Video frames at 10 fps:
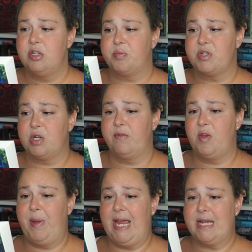To preserve
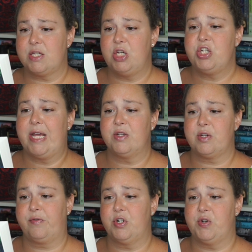the past, she channels
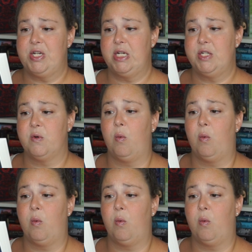her frustration into